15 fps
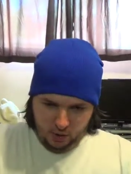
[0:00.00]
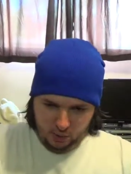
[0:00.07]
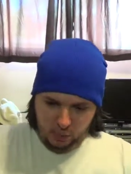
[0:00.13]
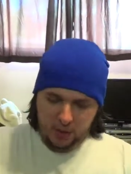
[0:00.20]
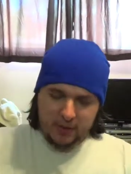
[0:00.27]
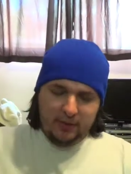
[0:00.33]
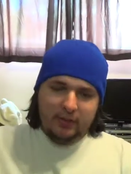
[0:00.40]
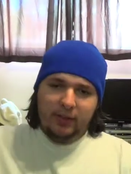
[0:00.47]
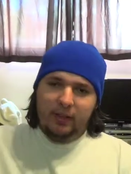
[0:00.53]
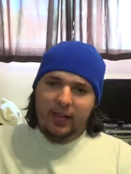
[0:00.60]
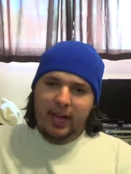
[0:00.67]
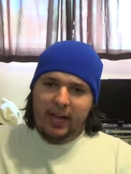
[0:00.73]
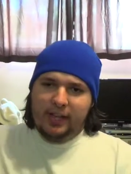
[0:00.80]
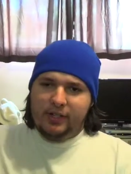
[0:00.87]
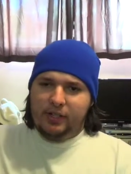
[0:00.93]
Once the
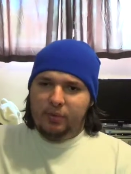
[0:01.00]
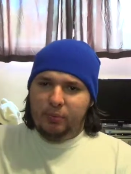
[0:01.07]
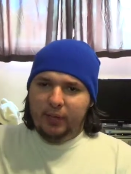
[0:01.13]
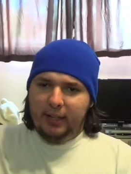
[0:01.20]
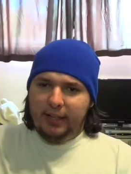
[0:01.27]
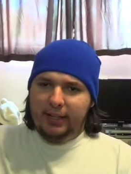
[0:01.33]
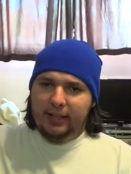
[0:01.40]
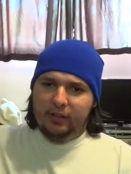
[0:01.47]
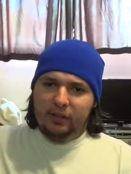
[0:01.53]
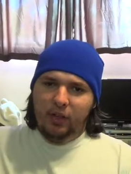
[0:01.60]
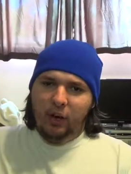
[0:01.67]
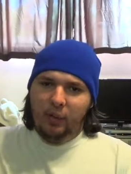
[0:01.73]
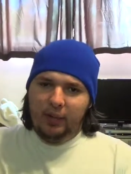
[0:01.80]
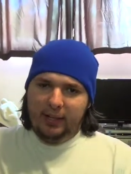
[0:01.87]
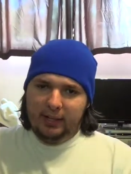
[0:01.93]
action really gets
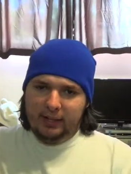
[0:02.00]
going